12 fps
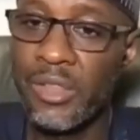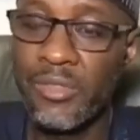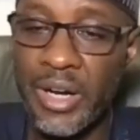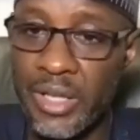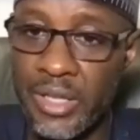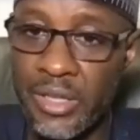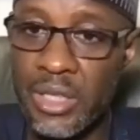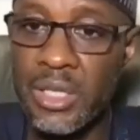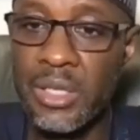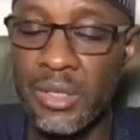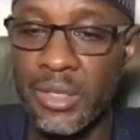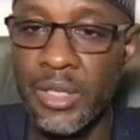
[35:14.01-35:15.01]
It's very
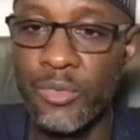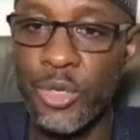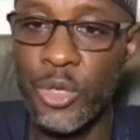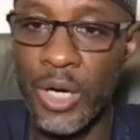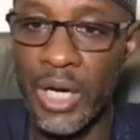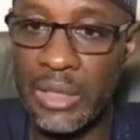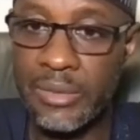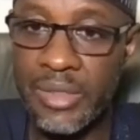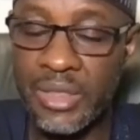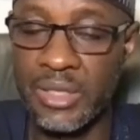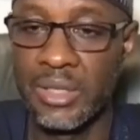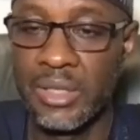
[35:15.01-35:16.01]
easy. Even your
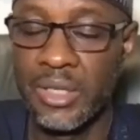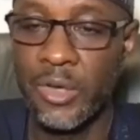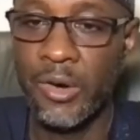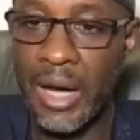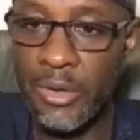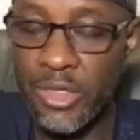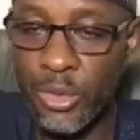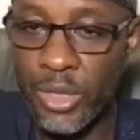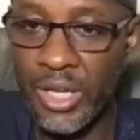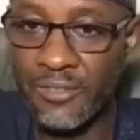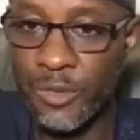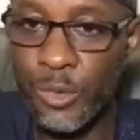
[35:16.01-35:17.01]
house
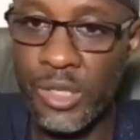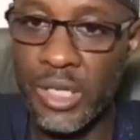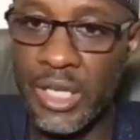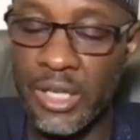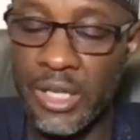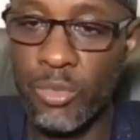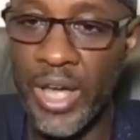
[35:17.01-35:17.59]
should have those layers.